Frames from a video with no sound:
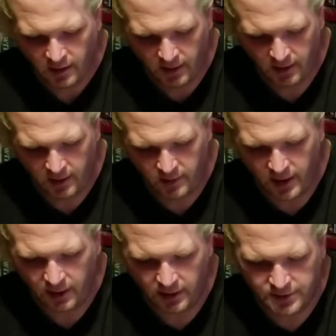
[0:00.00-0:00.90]
And
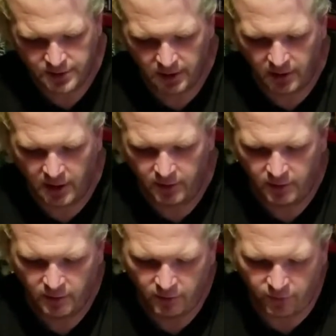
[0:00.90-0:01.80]
there is the ground
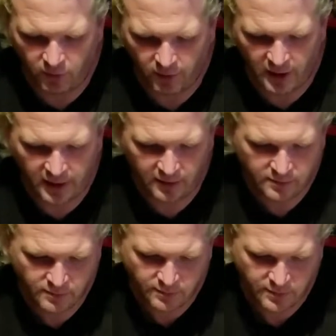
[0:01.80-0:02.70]
for my
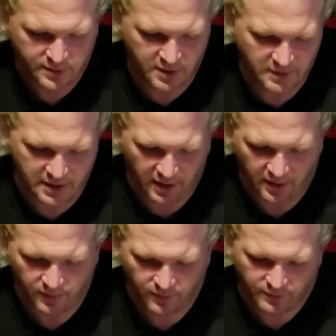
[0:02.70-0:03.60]
cemetery.
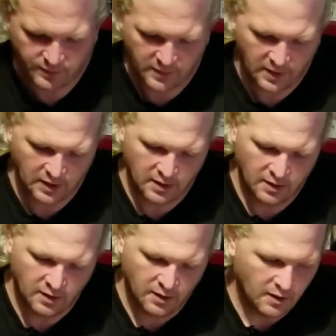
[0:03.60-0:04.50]

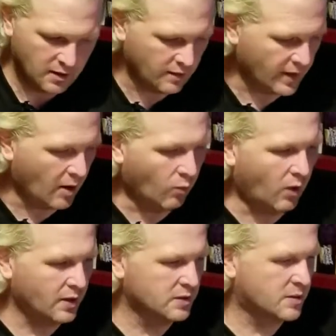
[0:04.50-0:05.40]
Now I've got
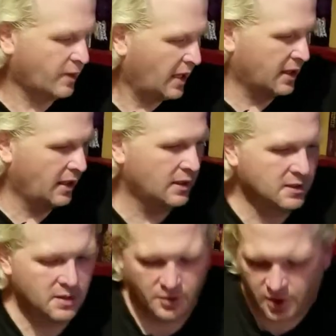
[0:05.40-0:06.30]
one spot that I need to
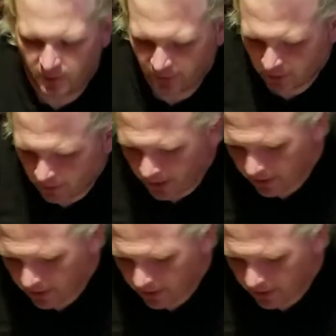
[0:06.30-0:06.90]
touch off real quick